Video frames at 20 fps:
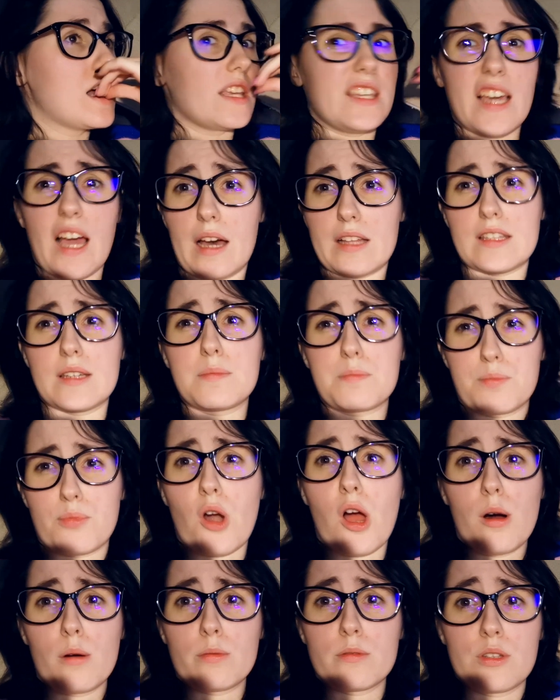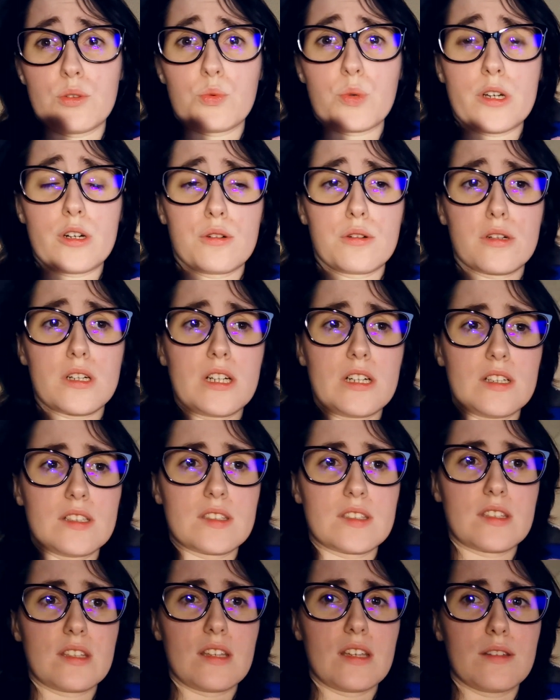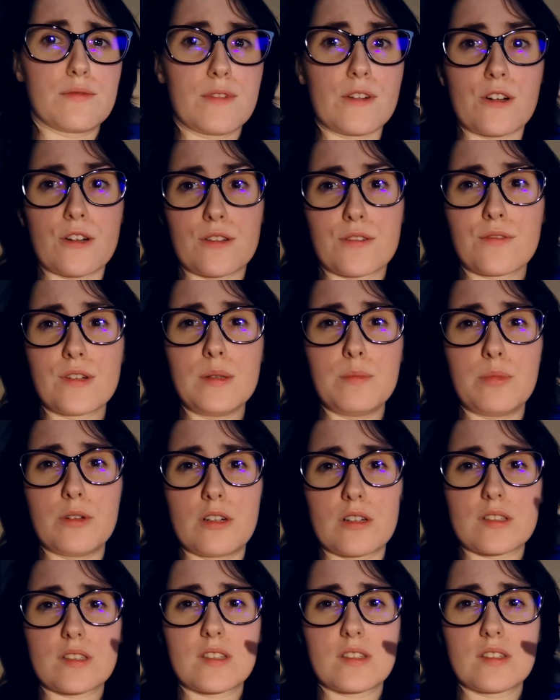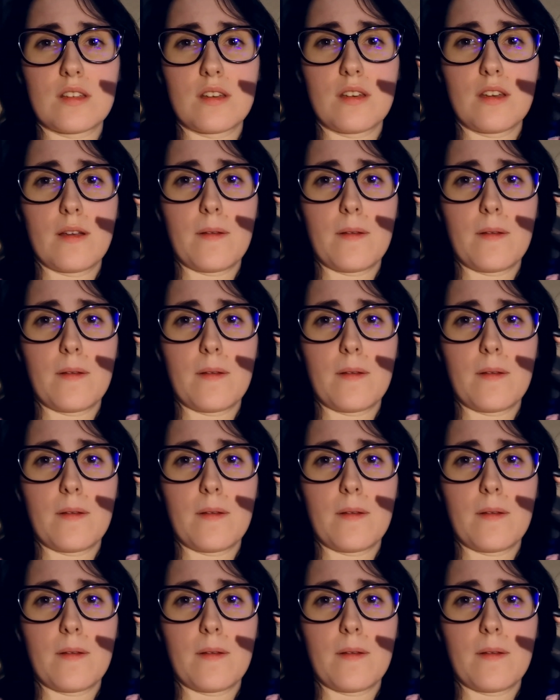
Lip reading: Yeah, they probably will, because if there are 3 books.